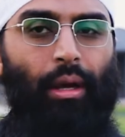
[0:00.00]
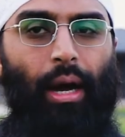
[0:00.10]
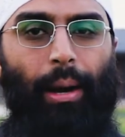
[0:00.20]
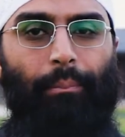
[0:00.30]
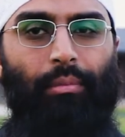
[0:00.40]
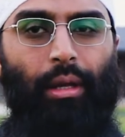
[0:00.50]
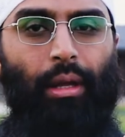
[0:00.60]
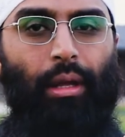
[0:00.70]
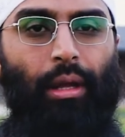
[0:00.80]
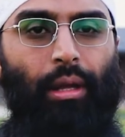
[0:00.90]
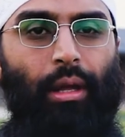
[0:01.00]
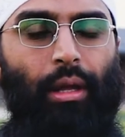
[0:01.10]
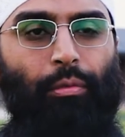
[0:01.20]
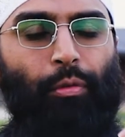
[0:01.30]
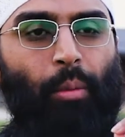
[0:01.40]

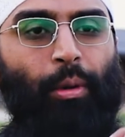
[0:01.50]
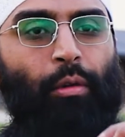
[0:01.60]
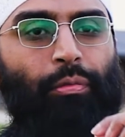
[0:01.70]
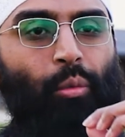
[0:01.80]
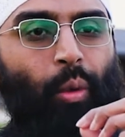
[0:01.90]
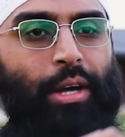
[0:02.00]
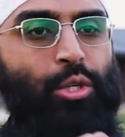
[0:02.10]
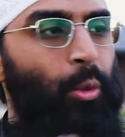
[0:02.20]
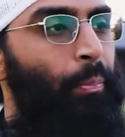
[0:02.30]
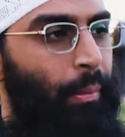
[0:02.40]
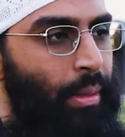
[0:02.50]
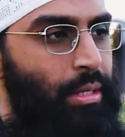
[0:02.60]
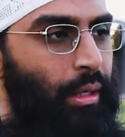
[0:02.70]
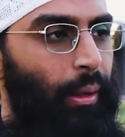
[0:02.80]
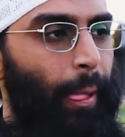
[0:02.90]
in a format of white
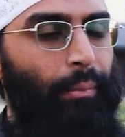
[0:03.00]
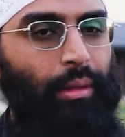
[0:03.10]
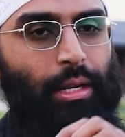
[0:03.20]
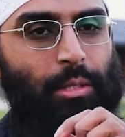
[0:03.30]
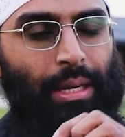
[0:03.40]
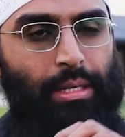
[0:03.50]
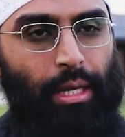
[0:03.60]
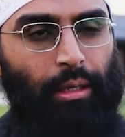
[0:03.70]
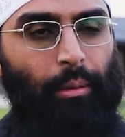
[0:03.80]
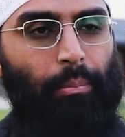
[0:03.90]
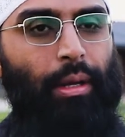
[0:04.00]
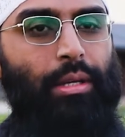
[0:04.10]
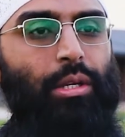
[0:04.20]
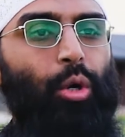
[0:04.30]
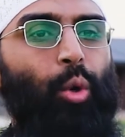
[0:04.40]
supremacy that has been taking
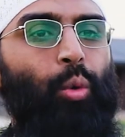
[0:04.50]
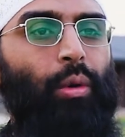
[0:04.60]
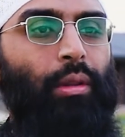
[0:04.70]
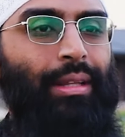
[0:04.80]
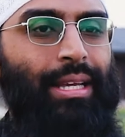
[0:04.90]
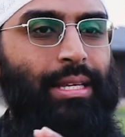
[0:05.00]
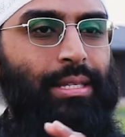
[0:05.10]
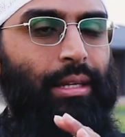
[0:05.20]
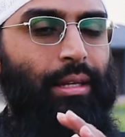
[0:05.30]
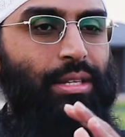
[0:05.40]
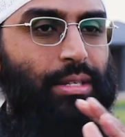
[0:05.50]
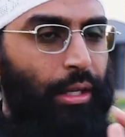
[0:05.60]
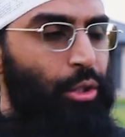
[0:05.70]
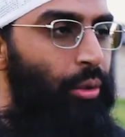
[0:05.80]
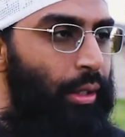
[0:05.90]
place over these
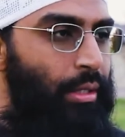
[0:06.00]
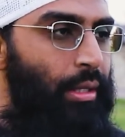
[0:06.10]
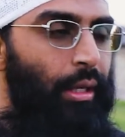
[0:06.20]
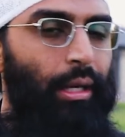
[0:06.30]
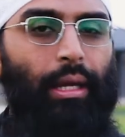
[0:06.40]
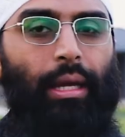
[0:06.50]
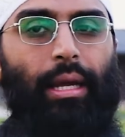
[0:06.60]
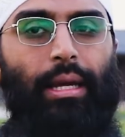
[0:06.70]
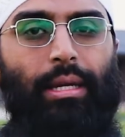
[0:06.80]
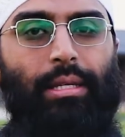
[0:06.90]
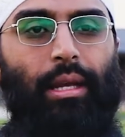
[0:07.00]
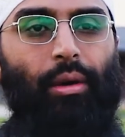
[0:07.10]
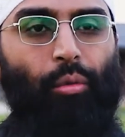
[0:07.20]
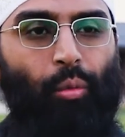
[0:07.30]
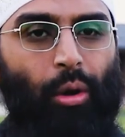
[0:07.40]
centuries, is
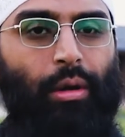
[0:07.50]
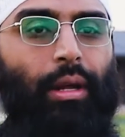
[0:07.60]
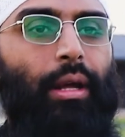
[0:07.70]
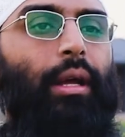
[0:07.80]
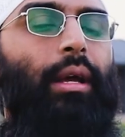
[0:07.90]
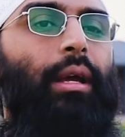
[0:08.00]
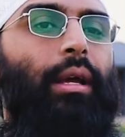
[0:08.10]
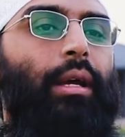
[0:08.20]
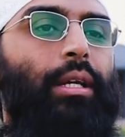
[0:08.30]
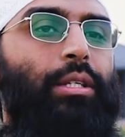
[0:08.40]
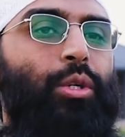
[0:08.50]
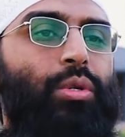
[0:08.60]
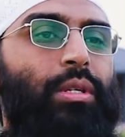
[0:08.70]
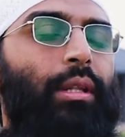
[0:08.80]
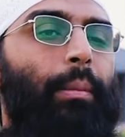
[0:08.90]
what is you see the